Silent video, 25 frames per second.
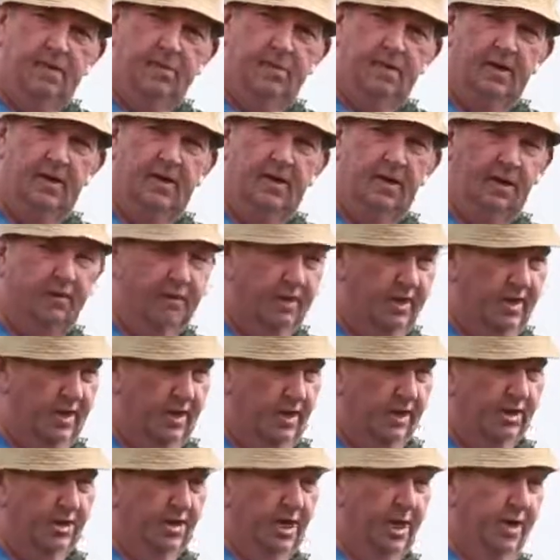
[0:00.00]
We had thunder
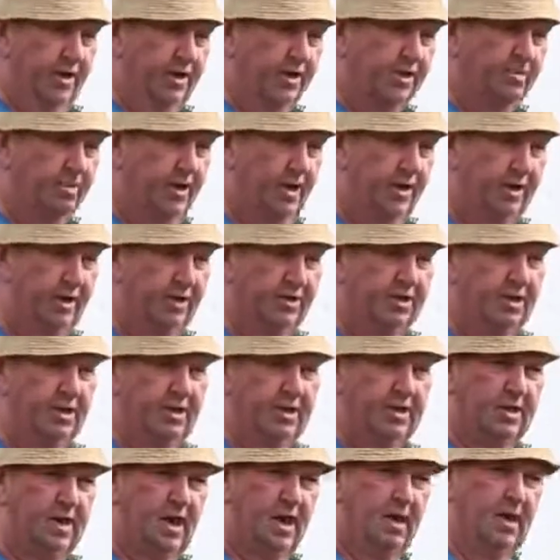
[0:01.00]
there, as you heard this morning there,
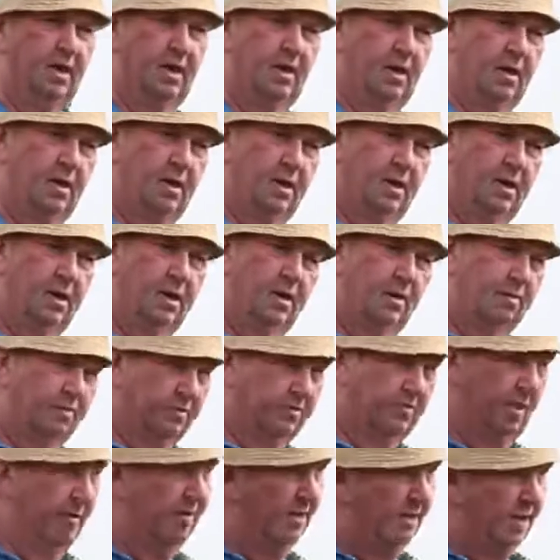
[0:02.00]
6 o'clock. It
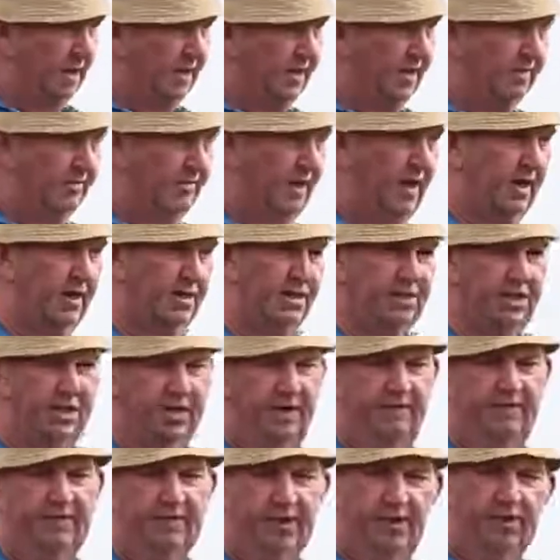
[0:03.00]
was probably lightning away because
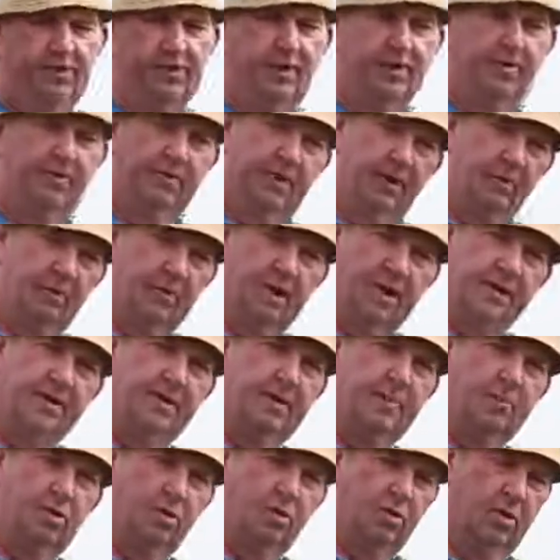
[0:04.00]
there's never thunder without
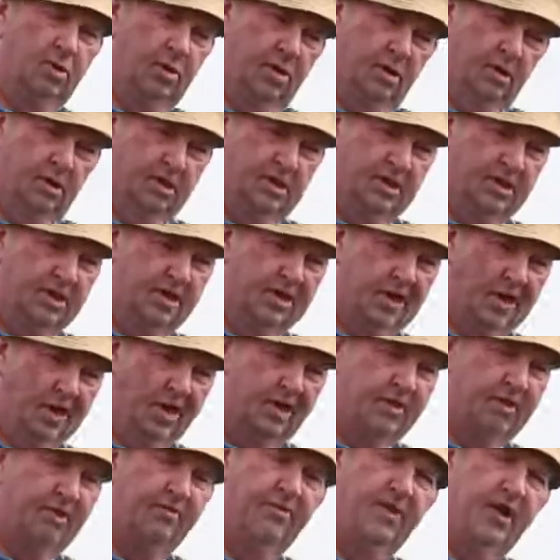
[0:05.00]
lightning, but see, it's the
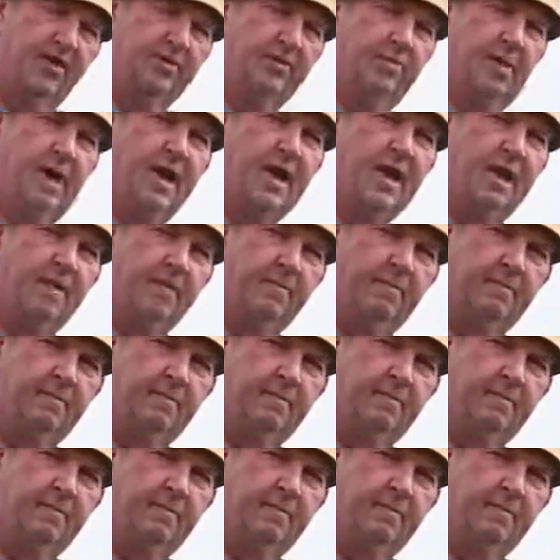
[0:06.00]
lightning draws the blight.